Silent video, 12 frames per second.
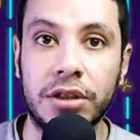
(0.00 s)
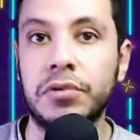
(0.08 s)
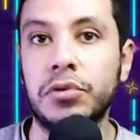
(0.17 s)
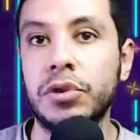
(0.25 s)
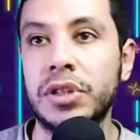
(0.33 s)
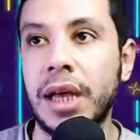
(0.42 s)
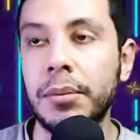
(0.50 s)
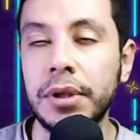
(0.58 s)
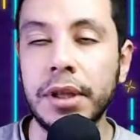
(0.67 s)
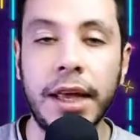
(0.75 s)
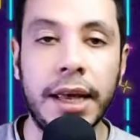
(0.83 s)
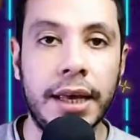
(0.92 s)
For
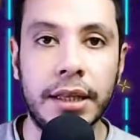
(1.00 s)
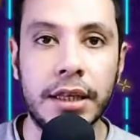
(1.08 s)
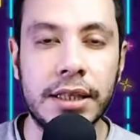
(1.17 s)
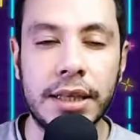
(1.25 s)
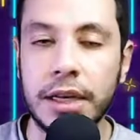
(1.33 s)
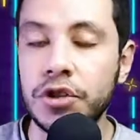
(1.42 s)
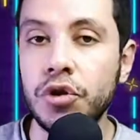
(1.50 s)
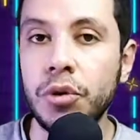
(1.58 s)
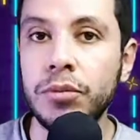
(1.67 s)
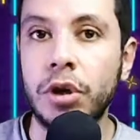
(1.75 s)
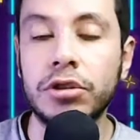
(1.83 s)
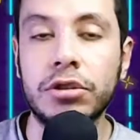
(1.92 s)
example, let's assume
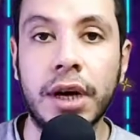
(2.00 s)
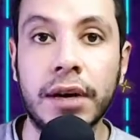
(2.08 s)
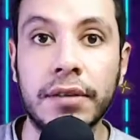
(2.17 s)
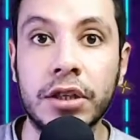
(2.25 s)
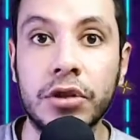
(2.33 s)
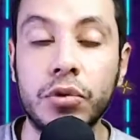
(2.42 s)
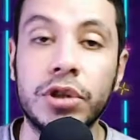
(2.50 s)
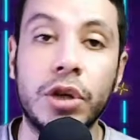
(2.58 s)
you are traveling to